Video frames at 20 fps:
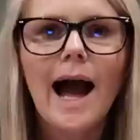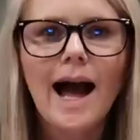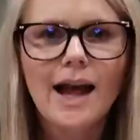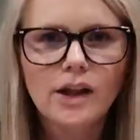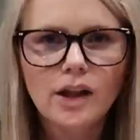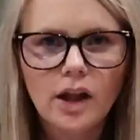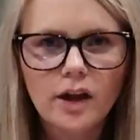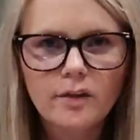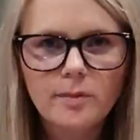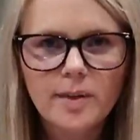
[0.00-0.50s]
I
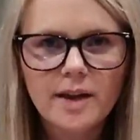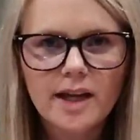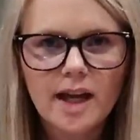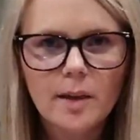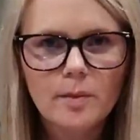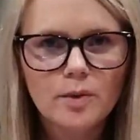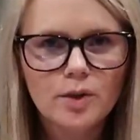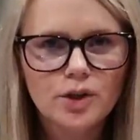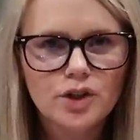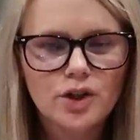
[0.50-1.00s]
love being
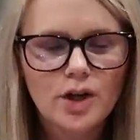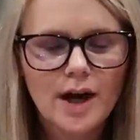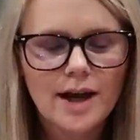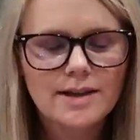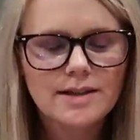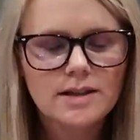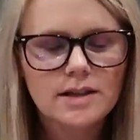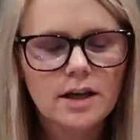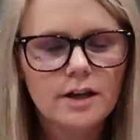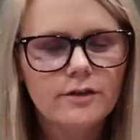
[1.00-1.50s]
able to try
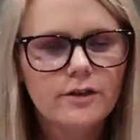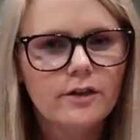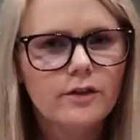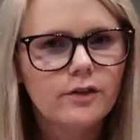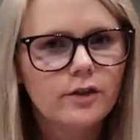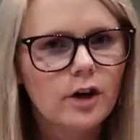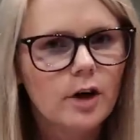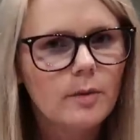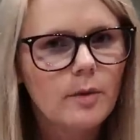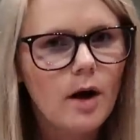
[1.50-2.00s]
stuff
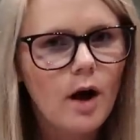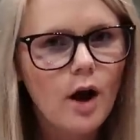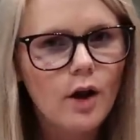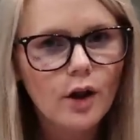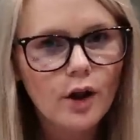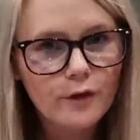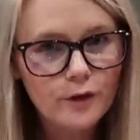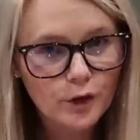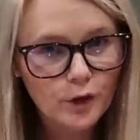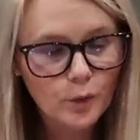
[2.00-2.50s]
from
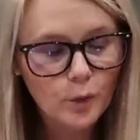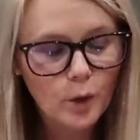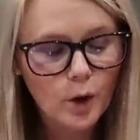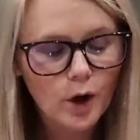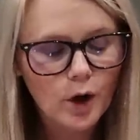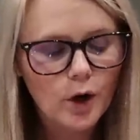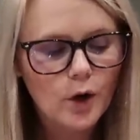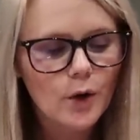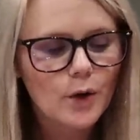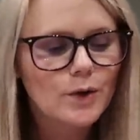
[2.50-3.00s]
all over the
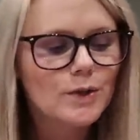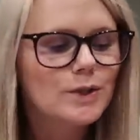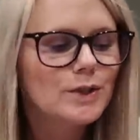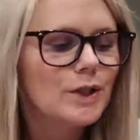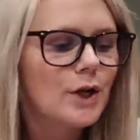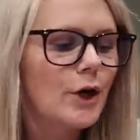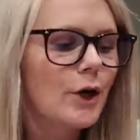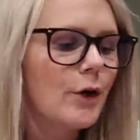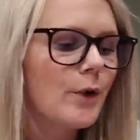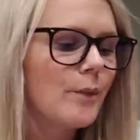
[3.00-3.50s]
world.
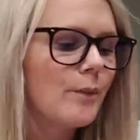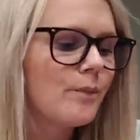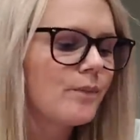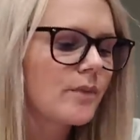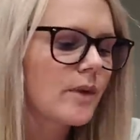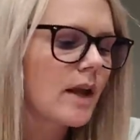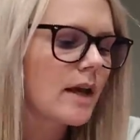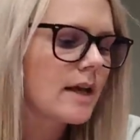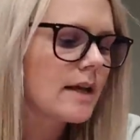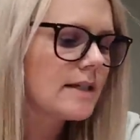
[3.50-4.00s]
So
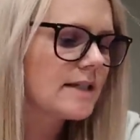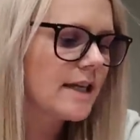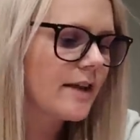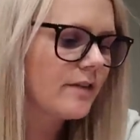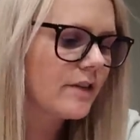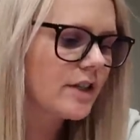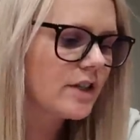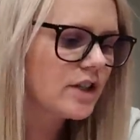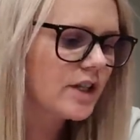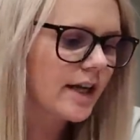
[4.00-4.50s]

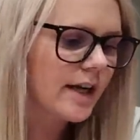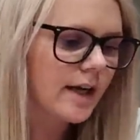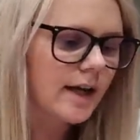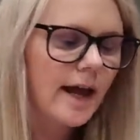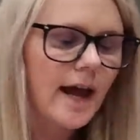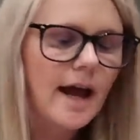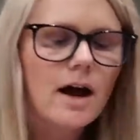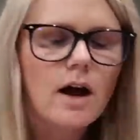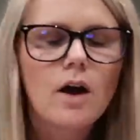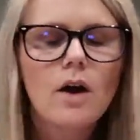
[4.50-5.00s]
definitely check it
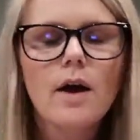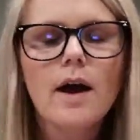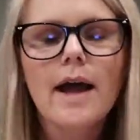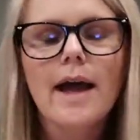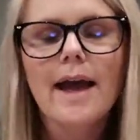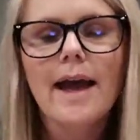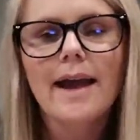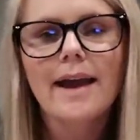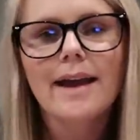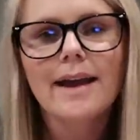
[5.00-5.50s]
out.
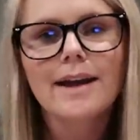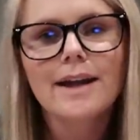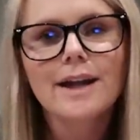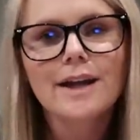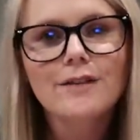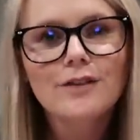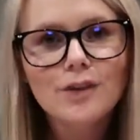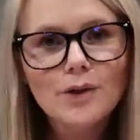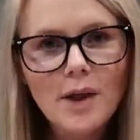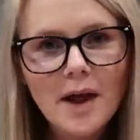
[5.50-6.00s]
And
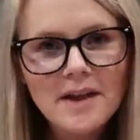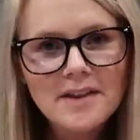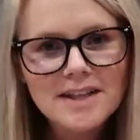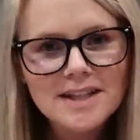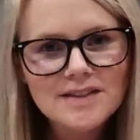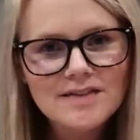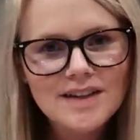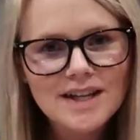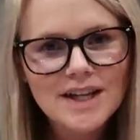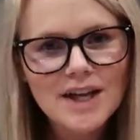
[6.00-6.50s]
if you like
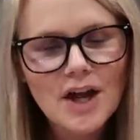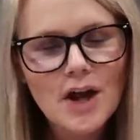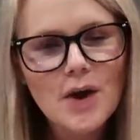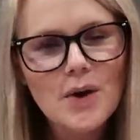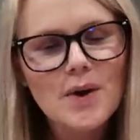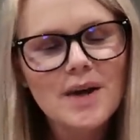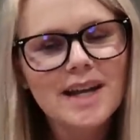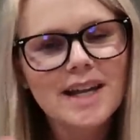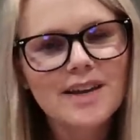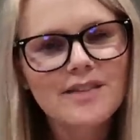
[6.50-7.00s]
this
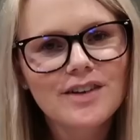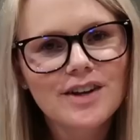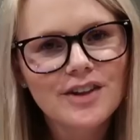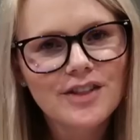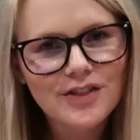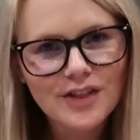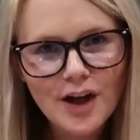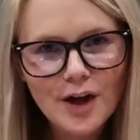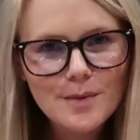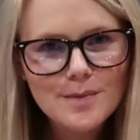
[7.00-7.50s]
video, give it
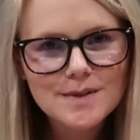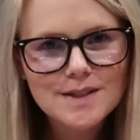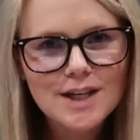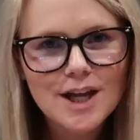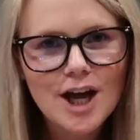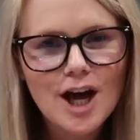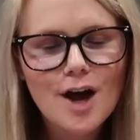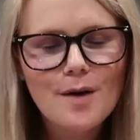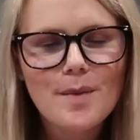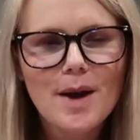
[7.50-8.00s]
a thumbs
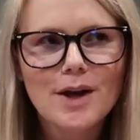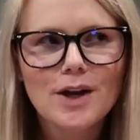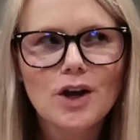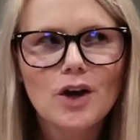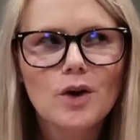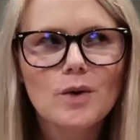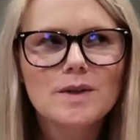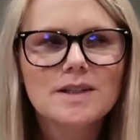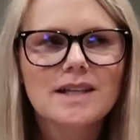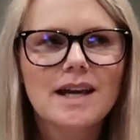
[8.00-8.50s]
up. I
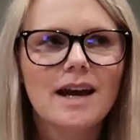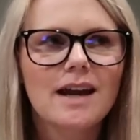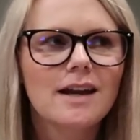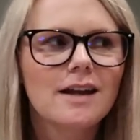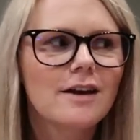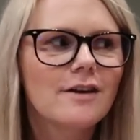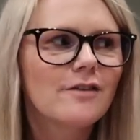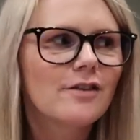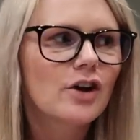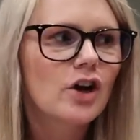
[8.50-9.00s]
know it was
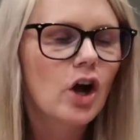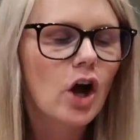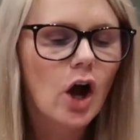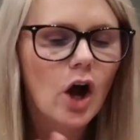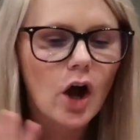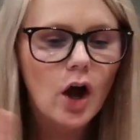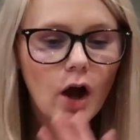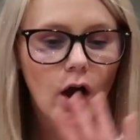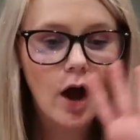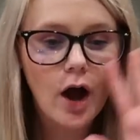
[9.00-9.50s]
kind of
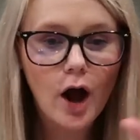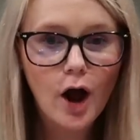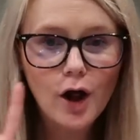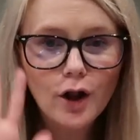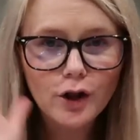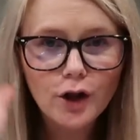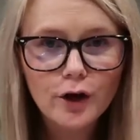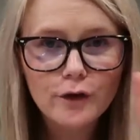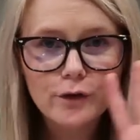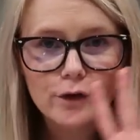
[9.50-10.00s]

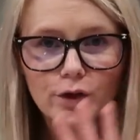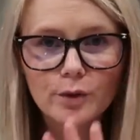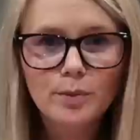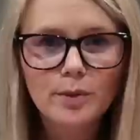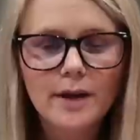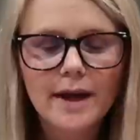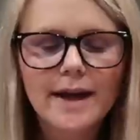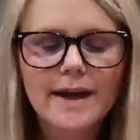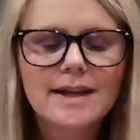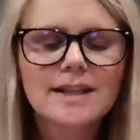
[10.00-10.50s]
all over the
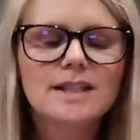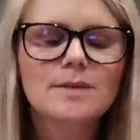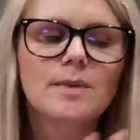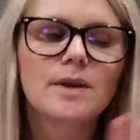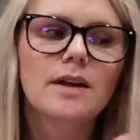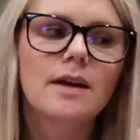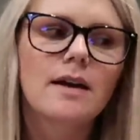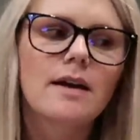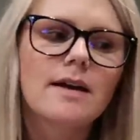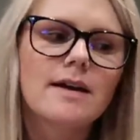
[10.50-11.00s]
place
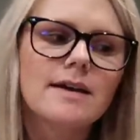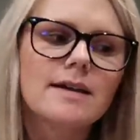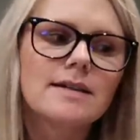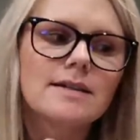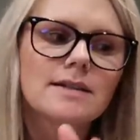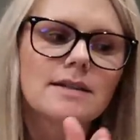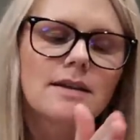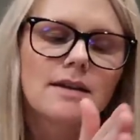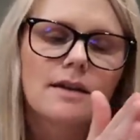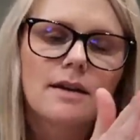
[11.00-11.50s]

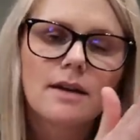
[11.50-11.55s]
because